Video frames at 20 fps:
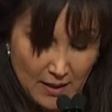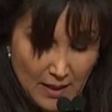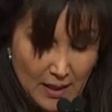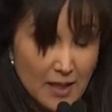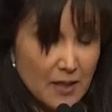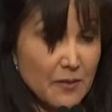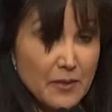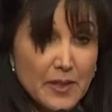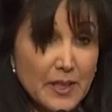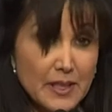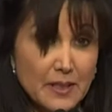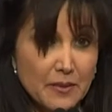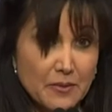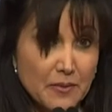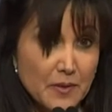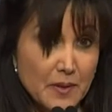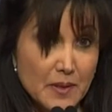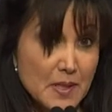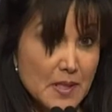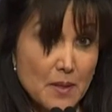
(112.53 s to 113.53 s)
even
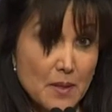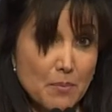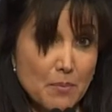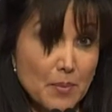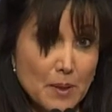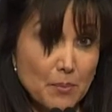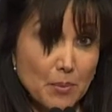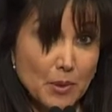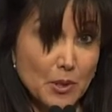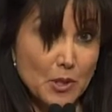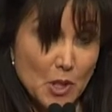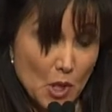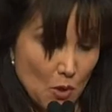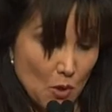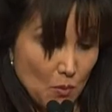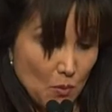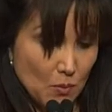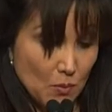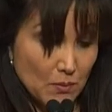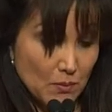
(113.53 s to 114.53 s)
if some people
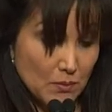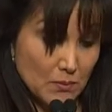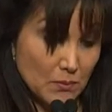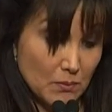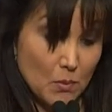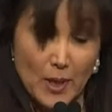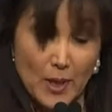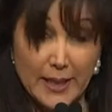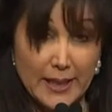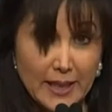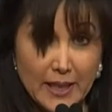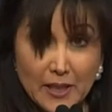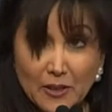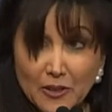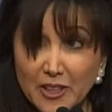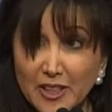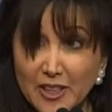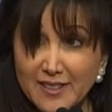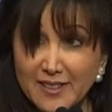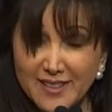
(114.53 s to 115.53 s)
don't want to
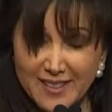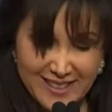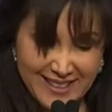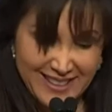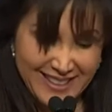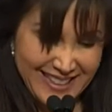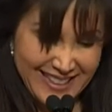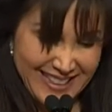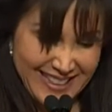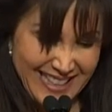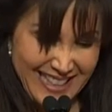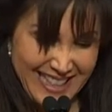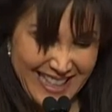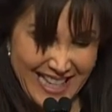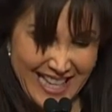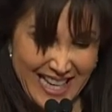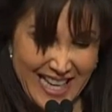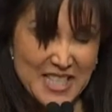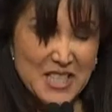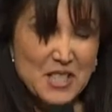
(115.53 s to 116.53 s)
hear it,
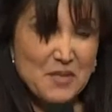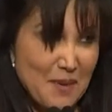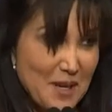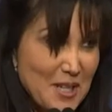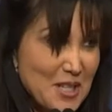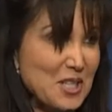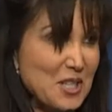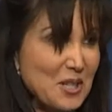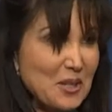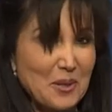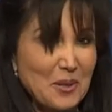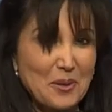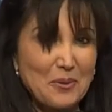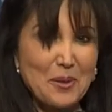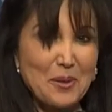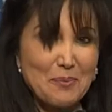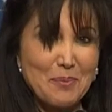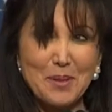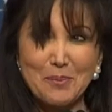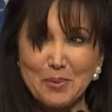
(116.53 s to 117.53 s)
especially
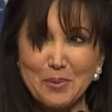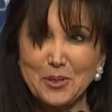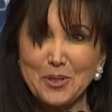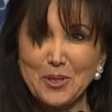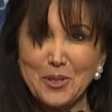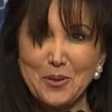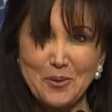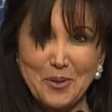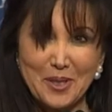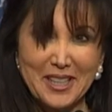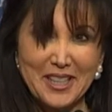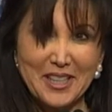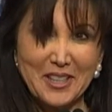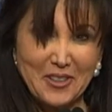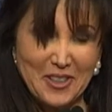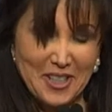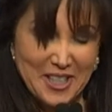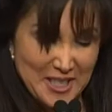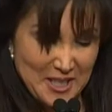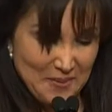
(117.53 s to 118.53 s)
when people don't want to
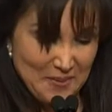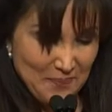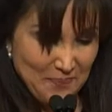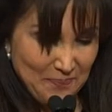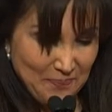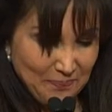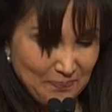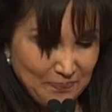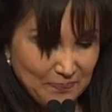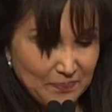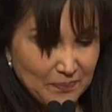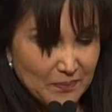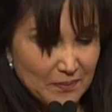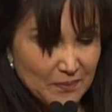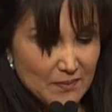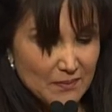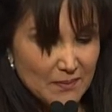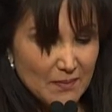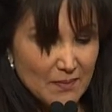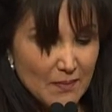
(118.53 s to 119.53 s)
hear it.
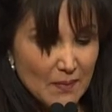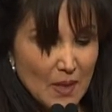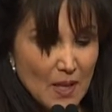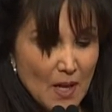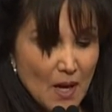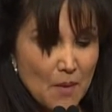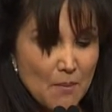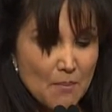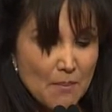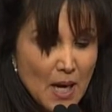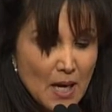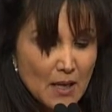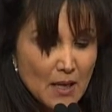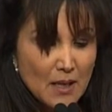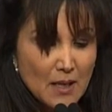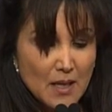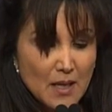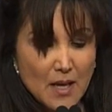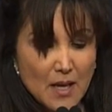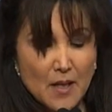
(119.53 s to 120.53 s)

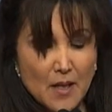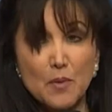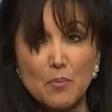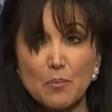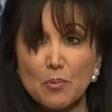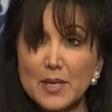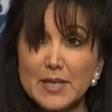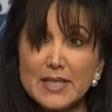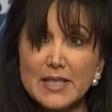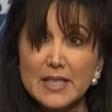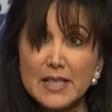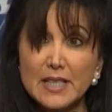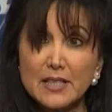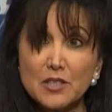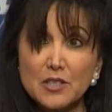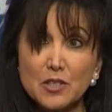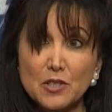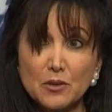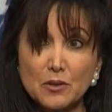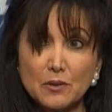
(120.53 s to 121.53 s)
Among the
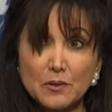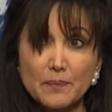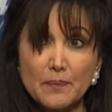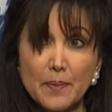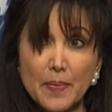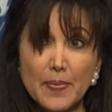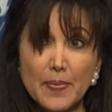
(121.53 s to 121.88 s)
presidential